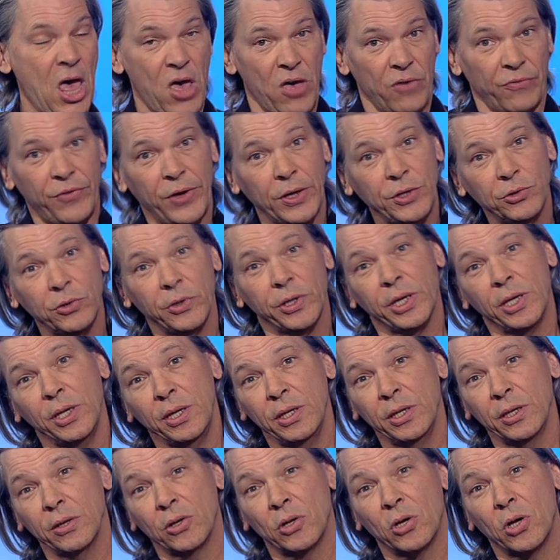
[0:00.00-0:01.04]
Federal
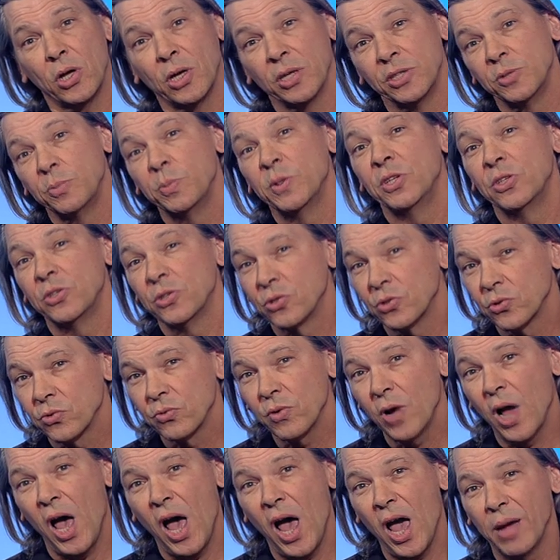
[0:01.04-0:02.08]
Indian law has been
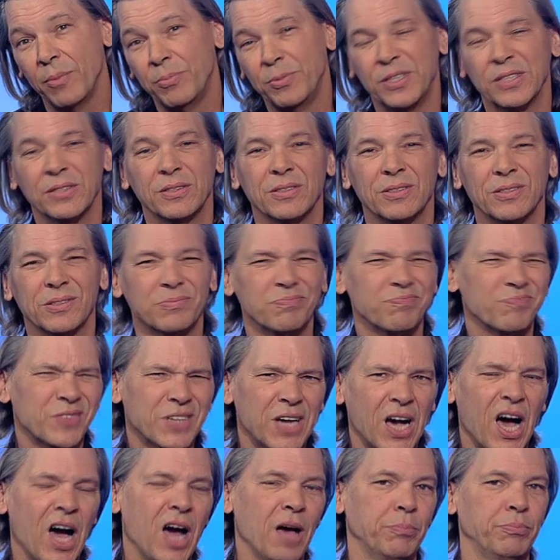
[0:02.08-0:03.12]
described as
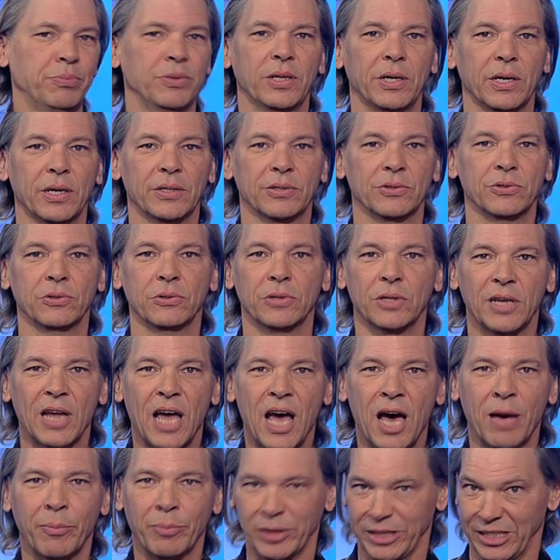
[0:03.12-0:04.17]
complex or
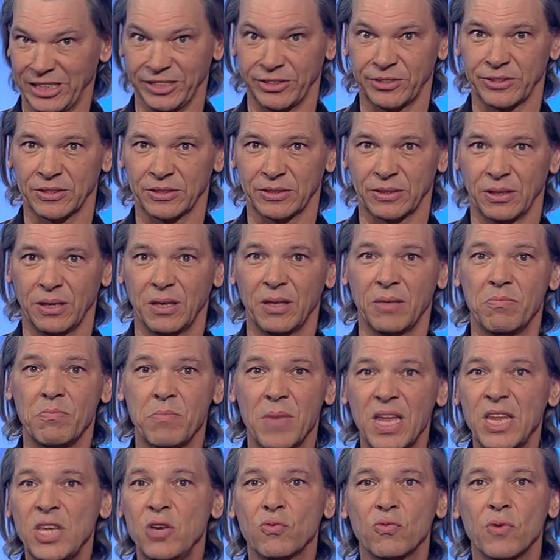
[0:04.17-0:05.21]
anomalous.
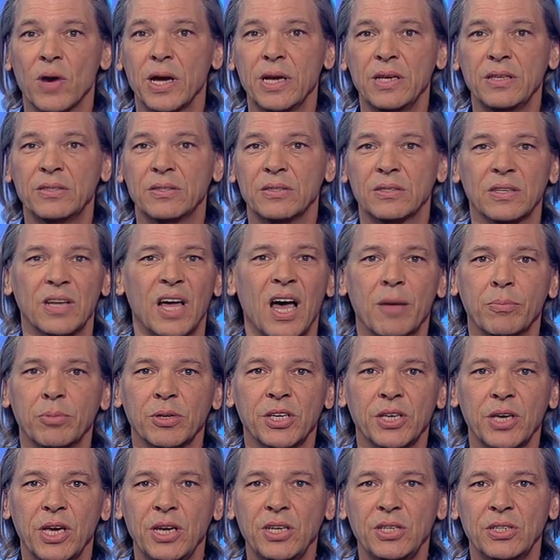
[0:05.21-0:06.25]
Many rights and
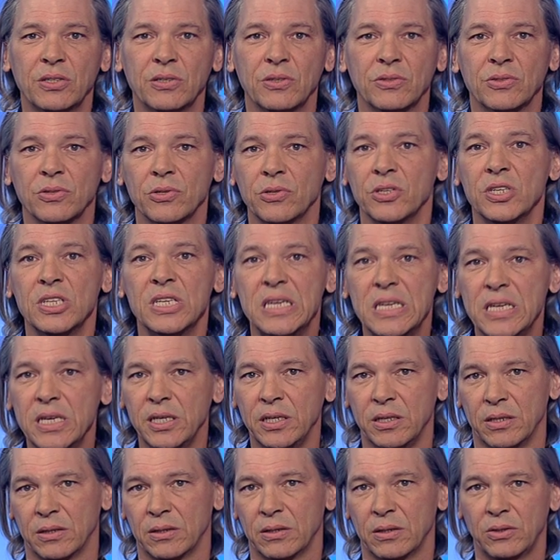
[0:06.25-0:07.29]
obligations are
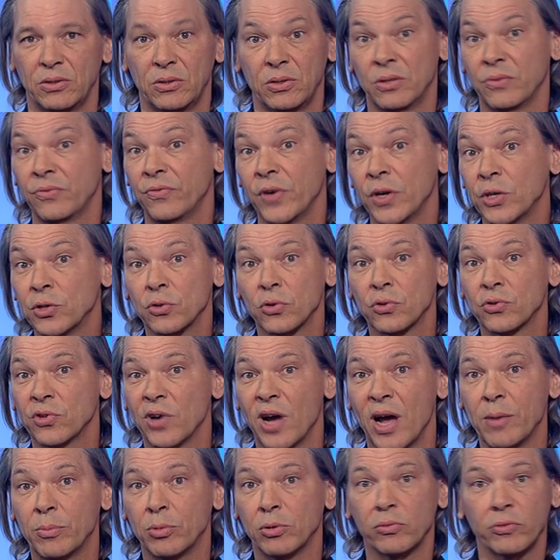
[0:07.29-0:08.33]
unique to the
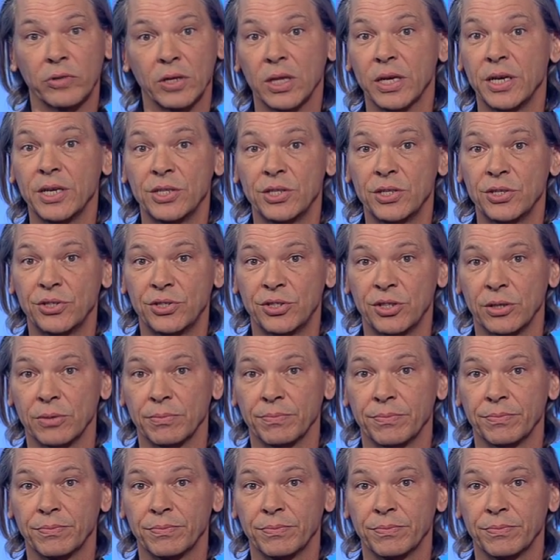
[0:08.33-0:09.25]
federal-tribal relationship,